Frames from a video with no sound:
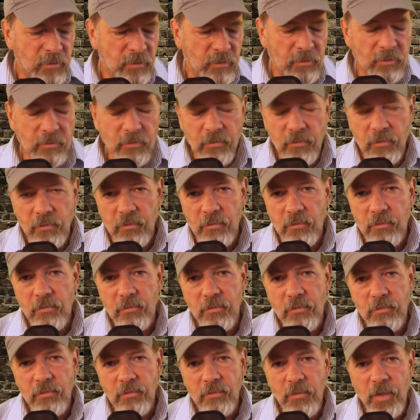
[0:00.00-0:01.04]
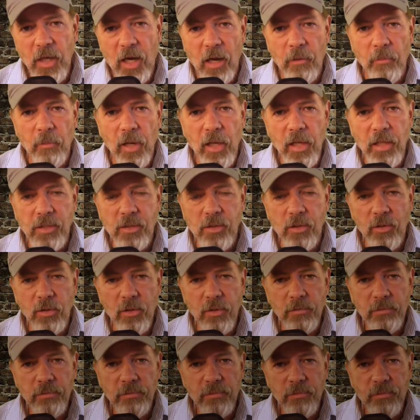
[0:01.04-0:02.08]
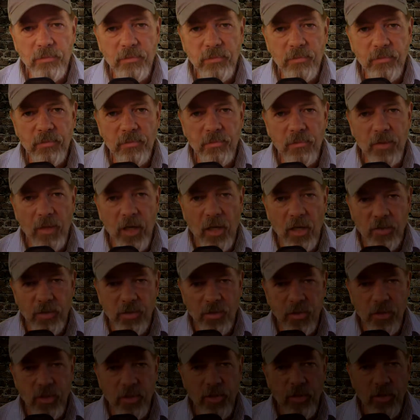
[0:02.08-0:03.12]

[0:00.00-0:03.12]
I'm Lance Earl. I'll see you